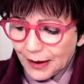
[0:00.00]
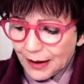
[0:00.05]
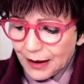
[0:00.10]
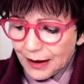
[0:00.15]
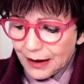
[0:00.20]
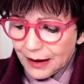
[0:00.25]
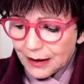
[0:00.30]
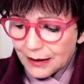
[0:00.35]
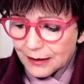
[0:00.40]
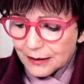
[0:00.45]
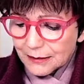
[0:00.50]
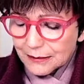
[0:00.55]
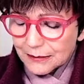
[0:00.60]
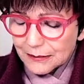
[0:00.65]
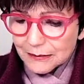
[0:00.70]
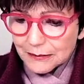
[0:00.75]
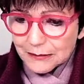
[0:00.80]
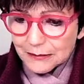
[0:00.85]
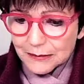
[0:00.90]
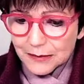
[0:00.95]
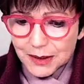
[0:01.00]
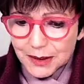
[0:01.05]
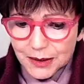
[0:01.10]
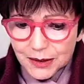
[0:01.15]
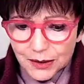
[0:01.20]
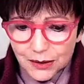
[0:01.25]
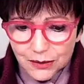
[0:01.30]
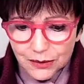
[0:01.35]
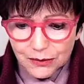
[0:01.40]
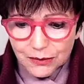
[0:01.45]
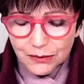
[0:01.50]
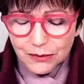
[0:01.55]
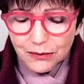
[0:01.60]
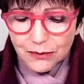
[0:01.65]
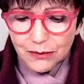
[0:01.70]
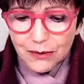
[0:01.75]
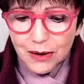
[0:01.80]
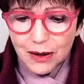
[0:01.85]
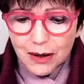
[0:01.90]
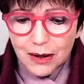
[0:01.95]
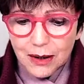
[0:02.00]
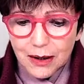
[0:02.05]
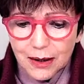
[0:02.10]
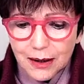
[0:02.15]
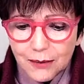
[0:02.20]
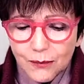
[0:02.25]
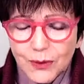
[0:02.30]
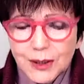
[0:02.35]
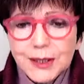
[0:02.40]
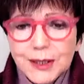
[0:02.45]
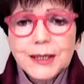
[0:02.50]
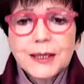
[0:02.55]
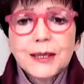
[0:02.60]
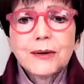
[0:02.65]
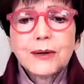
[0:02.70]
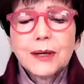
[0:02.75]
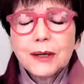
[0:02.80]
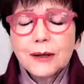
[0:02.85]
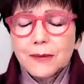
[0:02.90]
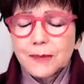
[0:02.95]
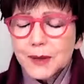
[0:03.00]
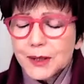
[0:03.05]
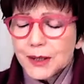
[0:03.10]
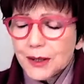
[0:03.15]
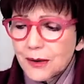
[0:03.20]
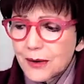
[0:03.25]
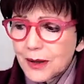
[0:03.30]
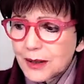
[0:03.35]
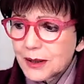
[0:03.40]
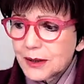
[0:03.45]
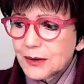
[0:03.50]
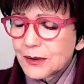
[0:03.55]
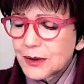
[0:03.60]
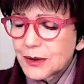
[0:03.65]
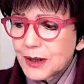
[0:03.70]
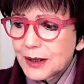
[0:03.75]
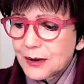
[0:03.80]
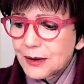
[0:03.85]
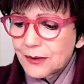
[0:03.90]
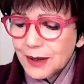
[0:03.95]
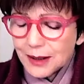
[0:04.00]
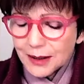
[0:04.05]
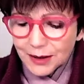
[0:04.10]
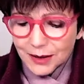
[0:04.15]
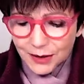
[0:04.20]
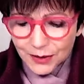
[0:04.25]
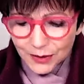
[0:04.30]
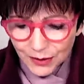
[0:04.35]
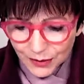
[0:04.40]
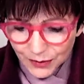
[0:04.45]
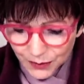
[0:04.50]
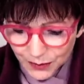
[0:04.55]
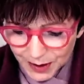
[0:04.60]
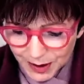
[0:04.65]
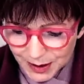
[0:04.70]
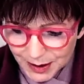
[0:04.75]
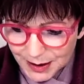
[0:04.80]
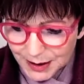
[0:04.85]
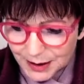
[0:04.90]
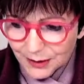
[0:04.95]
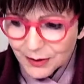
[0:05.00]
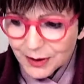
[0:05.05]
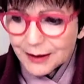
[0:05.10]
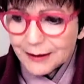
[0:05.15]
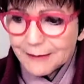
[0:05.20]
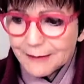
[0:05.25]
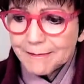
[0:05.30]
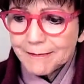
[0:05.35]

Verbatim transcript: um, so I, wisteria, I'm sorry, it's not jacarandas, to the wisteria.